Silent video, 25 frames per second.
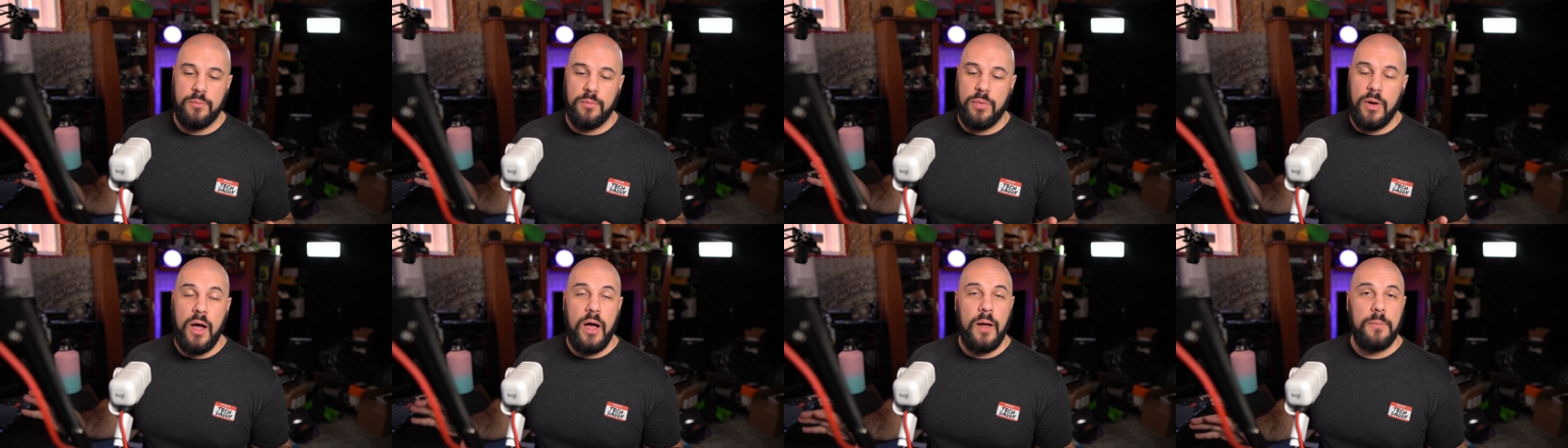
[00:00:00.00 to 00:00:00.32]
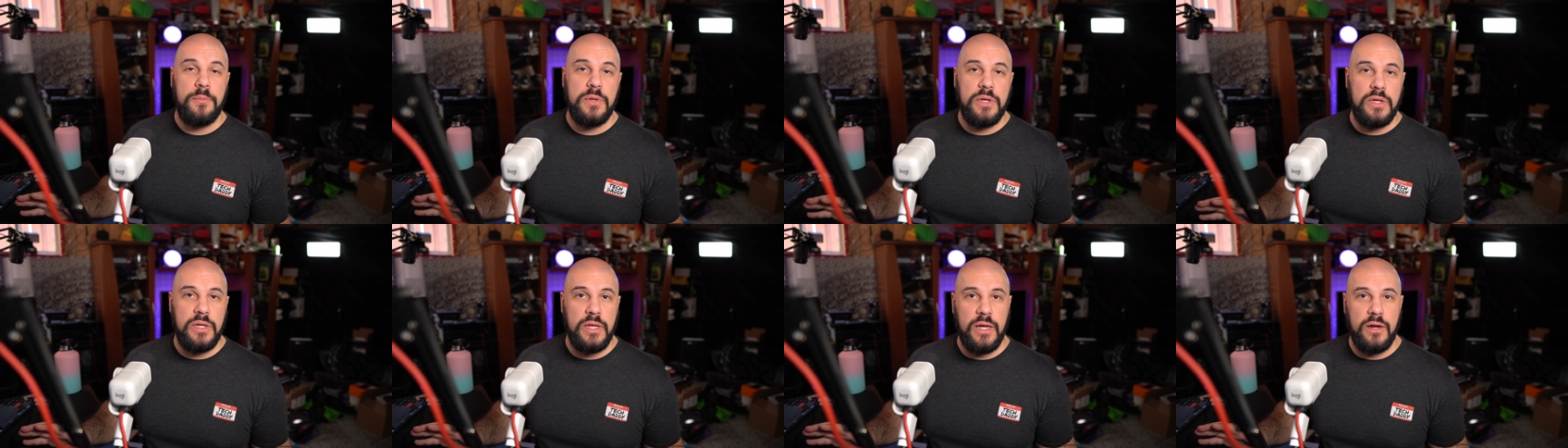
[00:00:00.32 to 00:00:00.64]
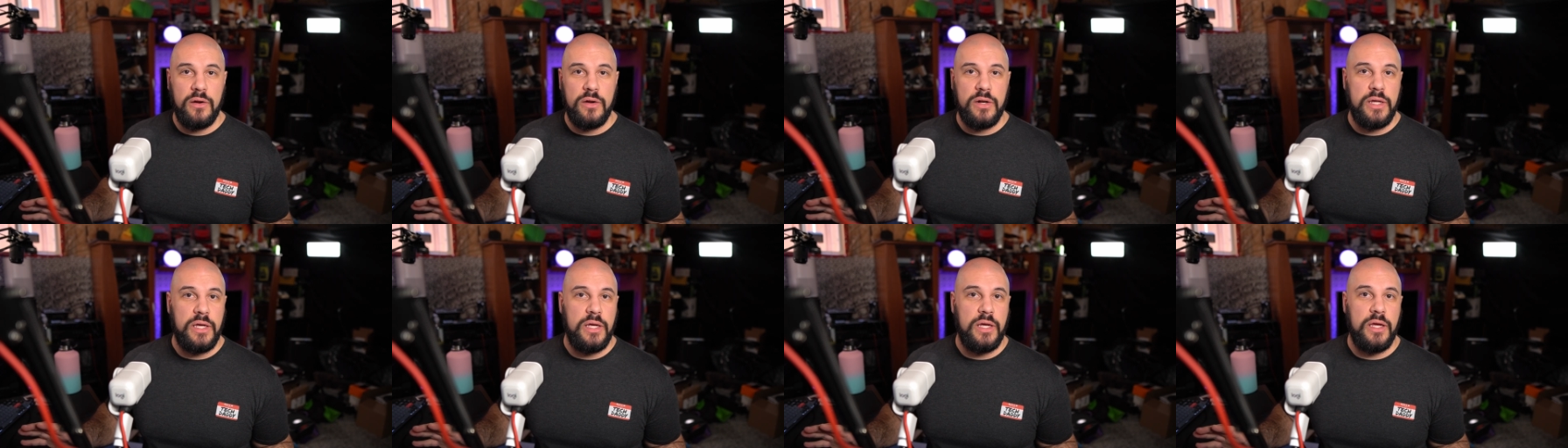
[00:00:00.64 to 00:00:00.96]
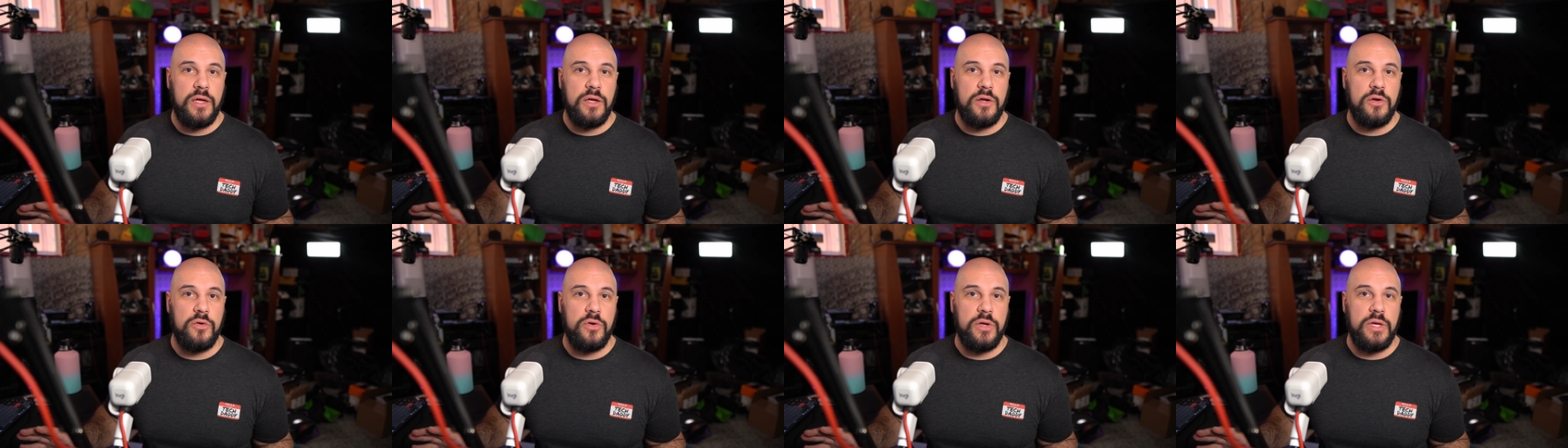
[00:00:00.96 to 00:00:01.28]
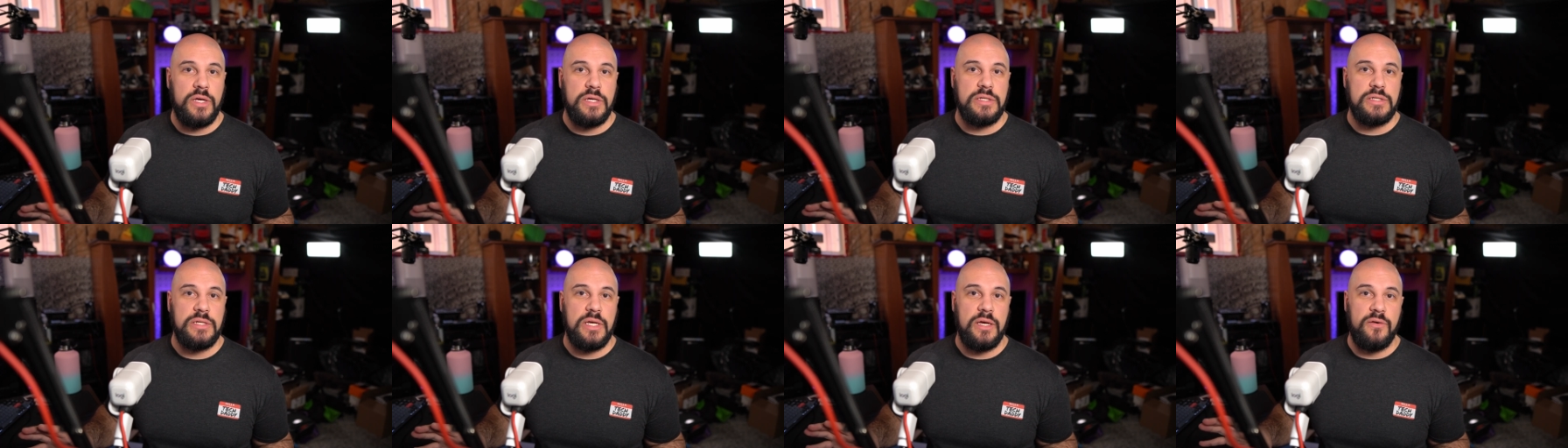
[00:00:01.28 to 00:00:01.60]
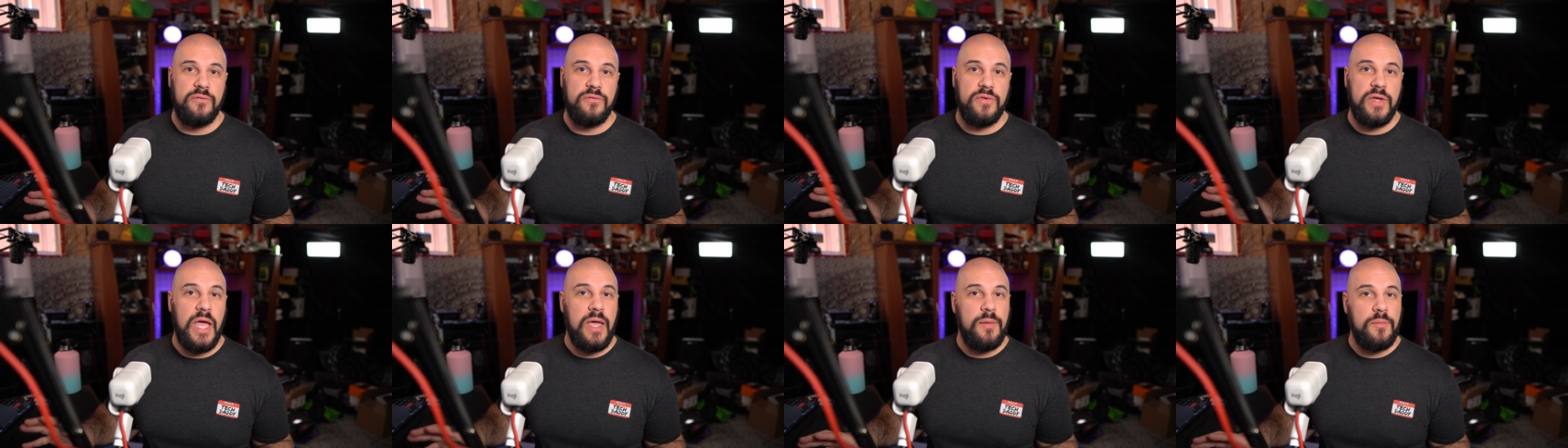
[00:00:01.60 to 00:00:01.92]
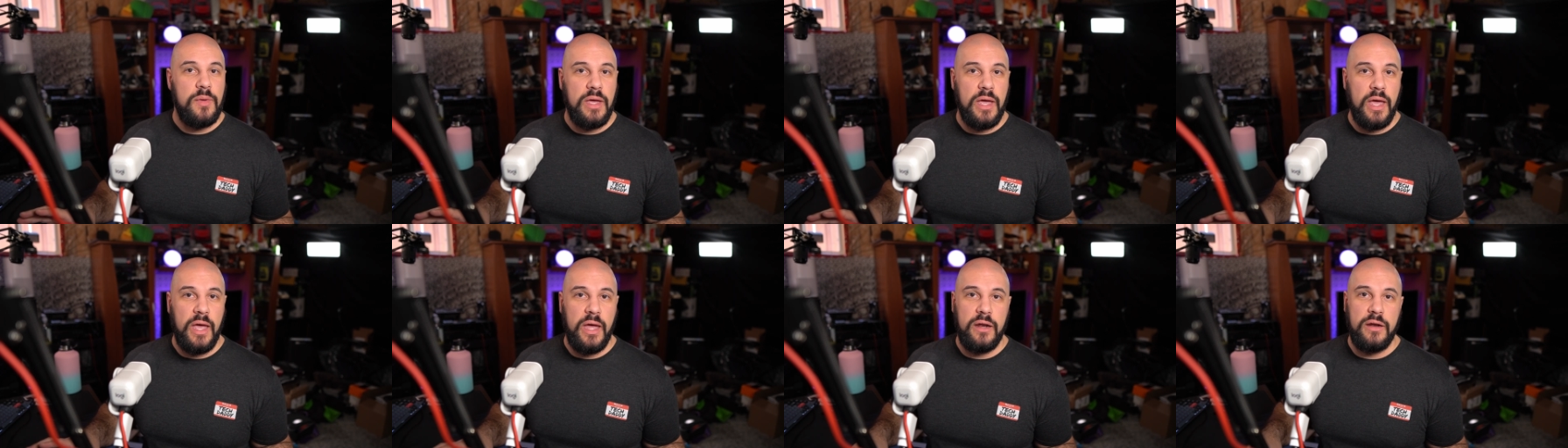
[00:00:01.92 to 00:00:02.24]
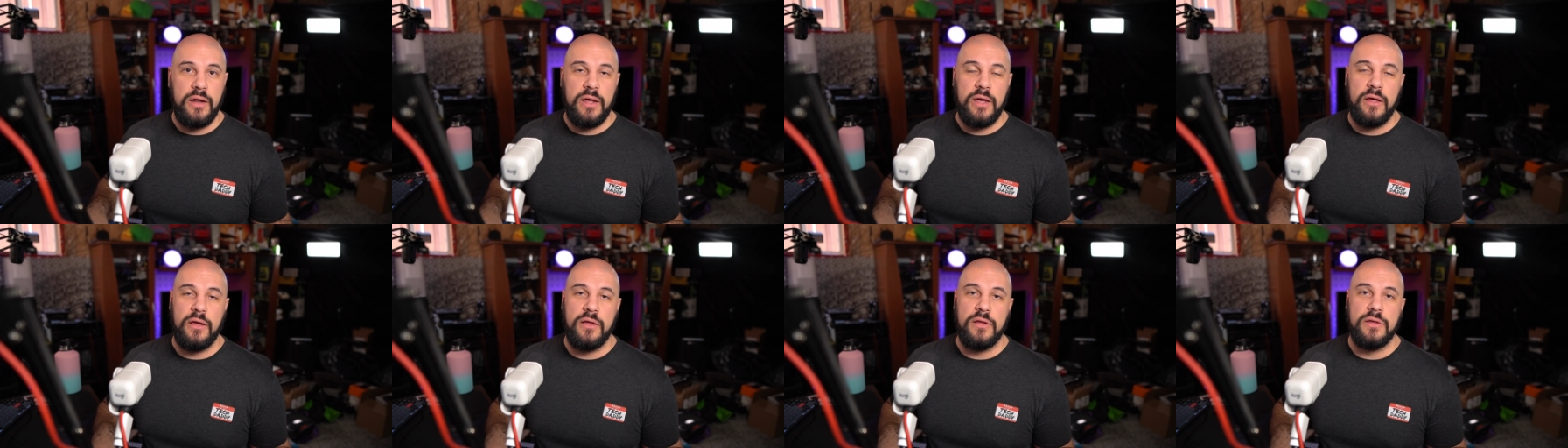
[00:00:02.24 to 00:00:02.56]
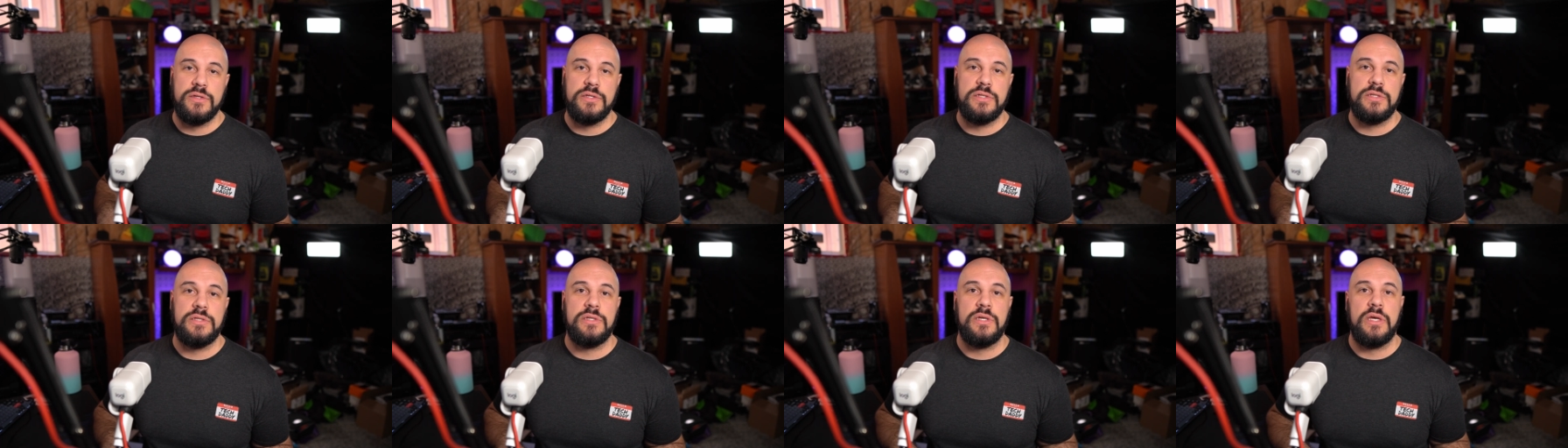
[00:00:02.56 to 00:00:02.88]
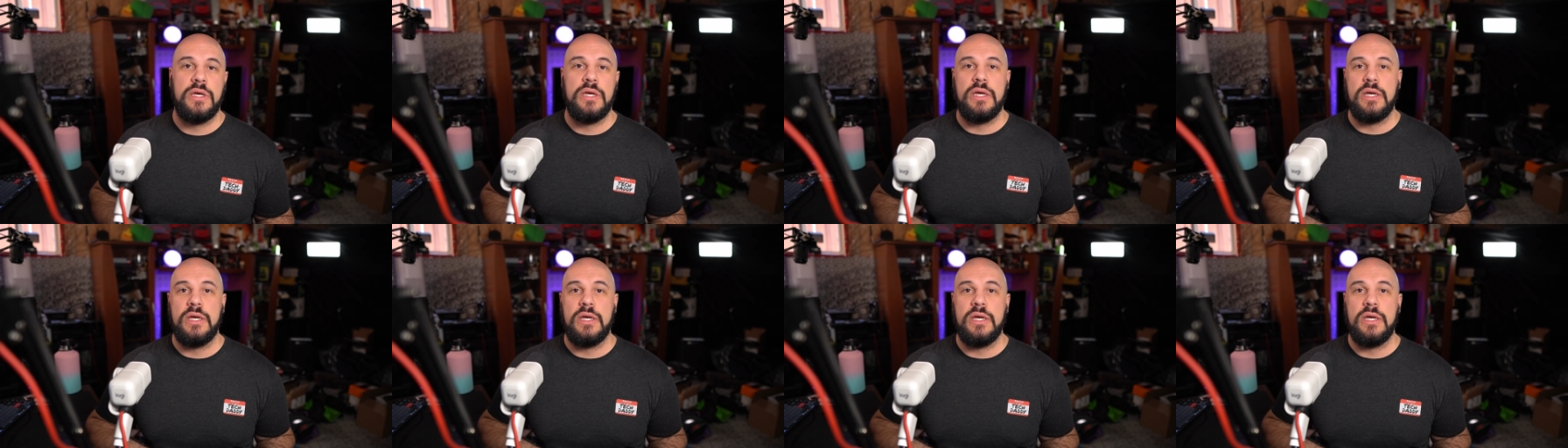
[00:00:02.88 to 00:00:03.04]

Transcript: popularity increase of gaming handhelds,